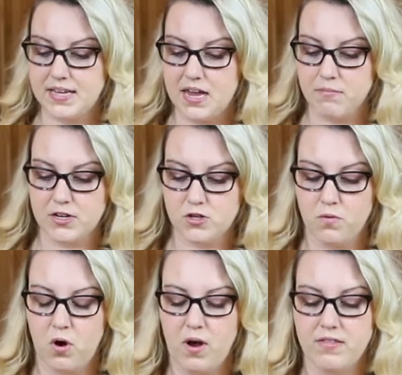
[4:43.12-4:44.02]
cake mix you
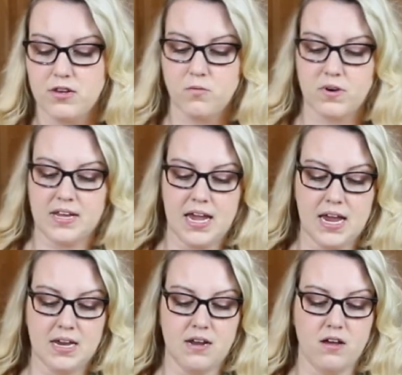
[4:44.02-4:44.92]
want. And then you want a
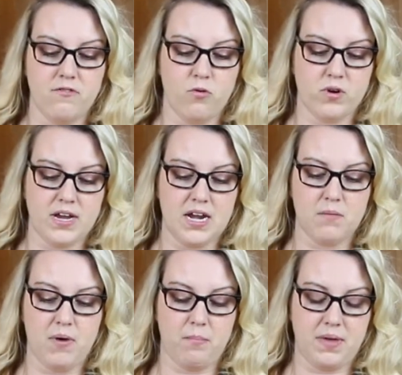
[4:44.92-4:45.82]
can of
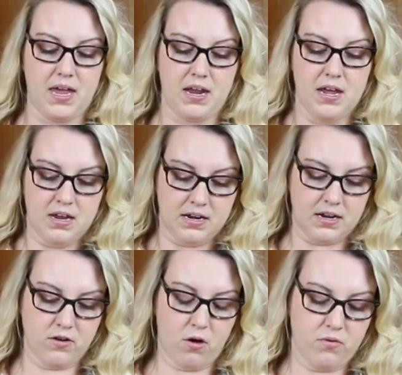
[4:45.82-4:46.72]
organic pumpkin. Now
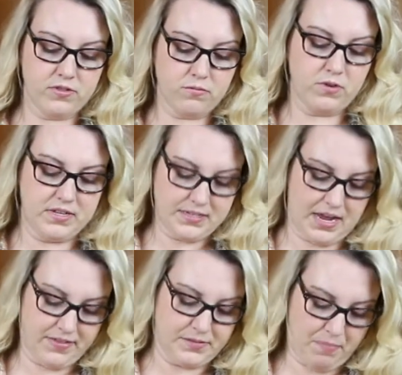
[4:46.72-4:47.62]
you don't want the one that's
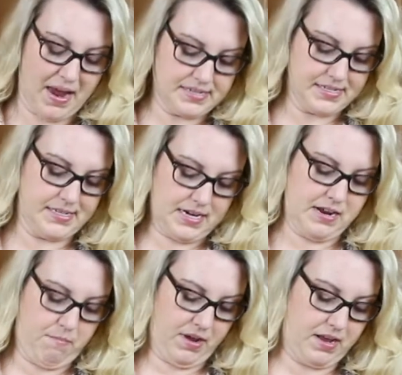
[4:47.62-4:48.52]
got the spices in
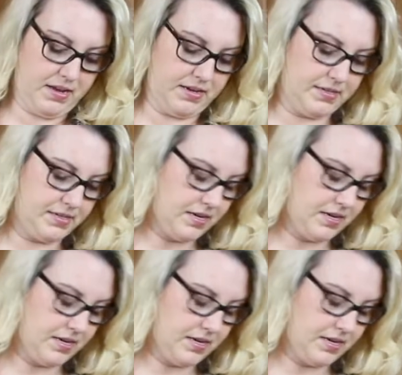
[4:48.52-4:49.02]
it because